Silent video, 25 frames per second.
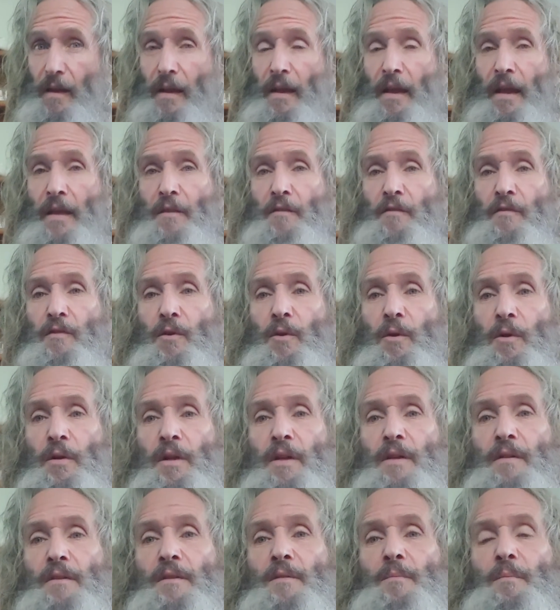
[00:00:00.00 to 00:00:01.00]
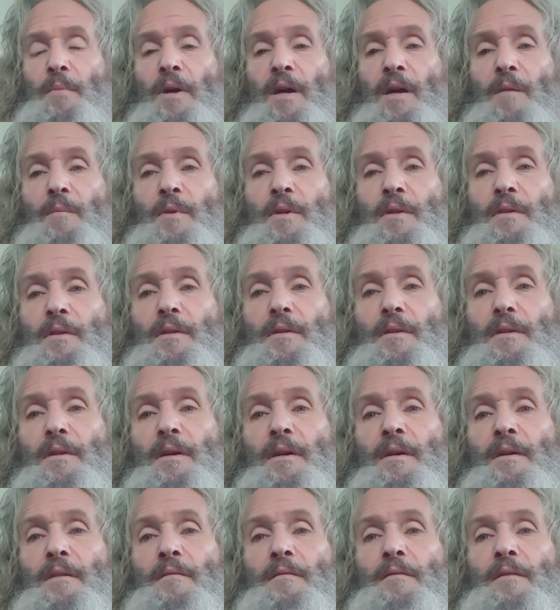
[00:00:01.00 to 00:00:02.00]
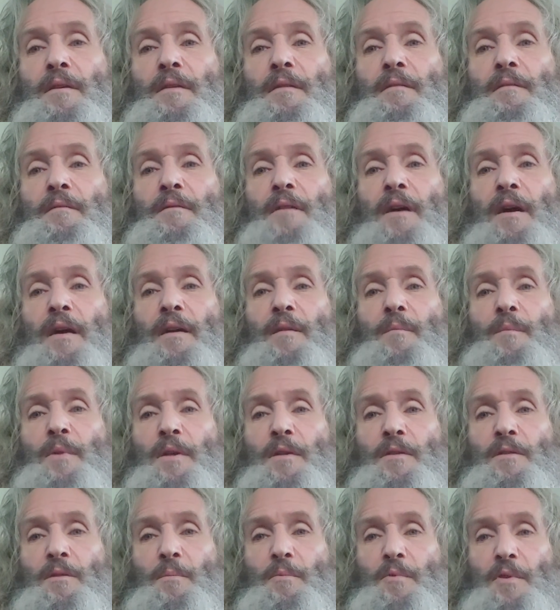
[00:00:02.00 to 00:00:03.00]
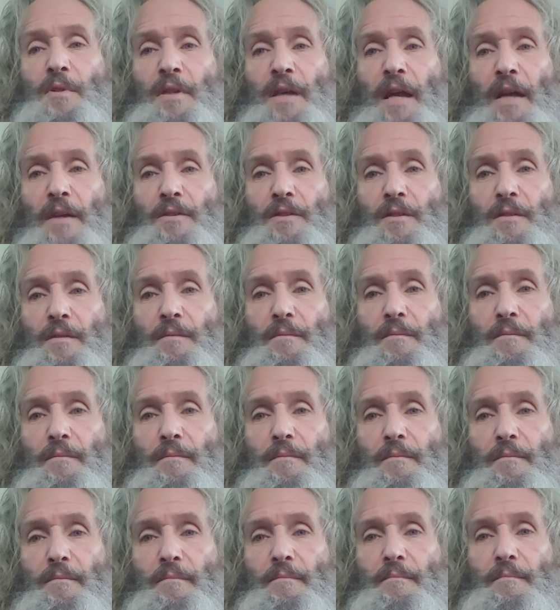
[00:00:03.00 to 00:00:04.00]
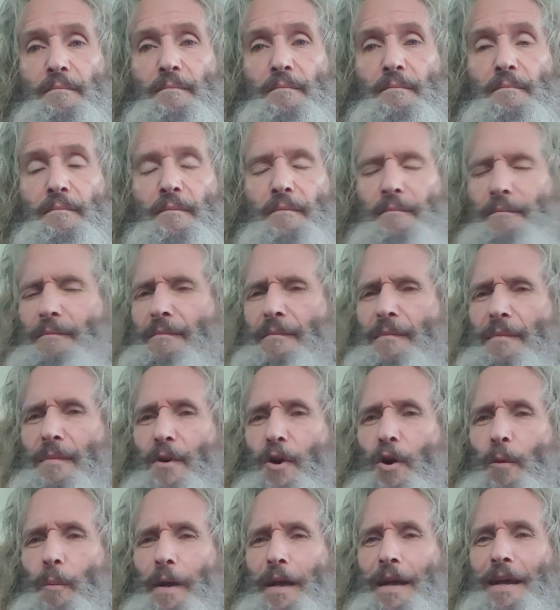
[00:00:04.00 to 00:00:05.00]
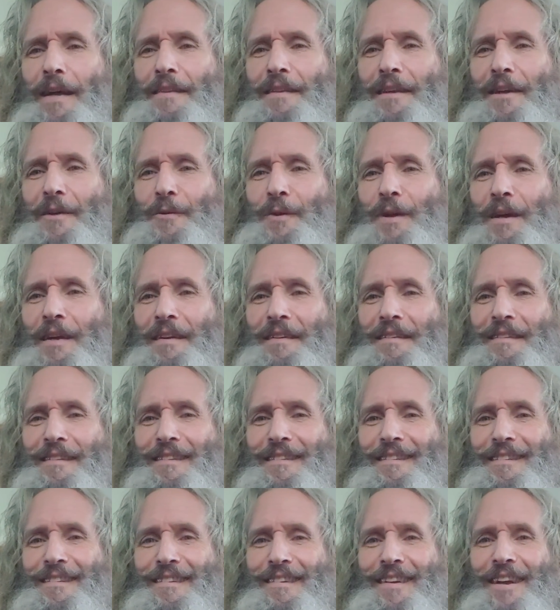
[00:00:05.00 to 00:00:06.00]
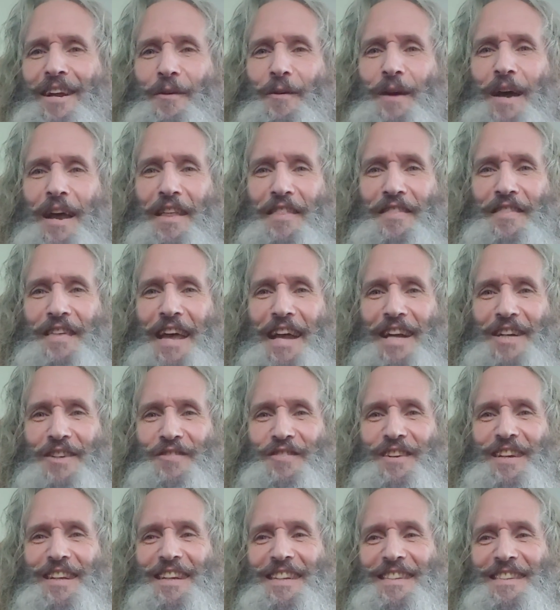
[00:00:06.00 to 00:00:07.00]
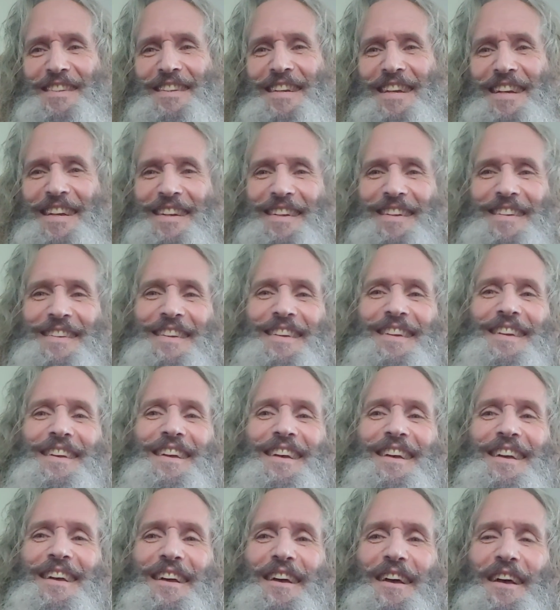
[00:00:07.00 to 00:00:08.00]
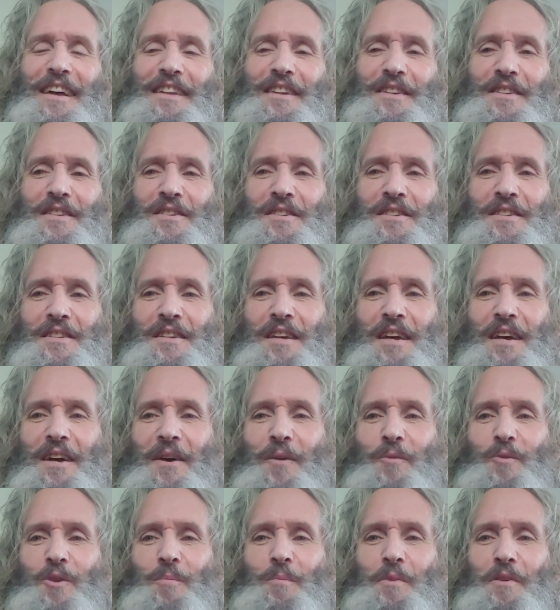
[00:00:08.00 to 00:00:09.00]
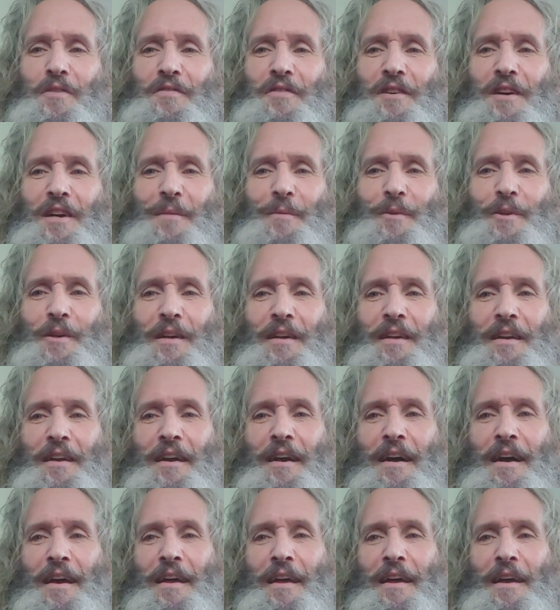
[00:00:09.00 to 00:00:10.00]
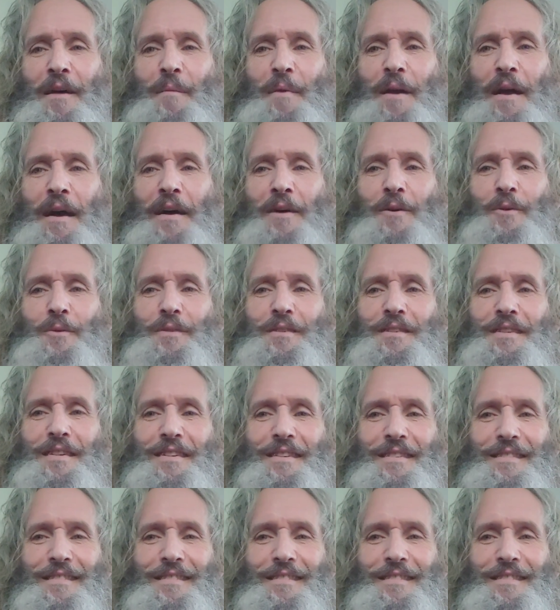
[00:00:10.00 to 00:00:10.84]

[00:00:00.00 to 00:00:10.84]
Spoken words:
and the Florida Department of Environmental Protection. Hope I got that right. Anyway, thanks for listening. This is Would-Be Farmer, and I am out.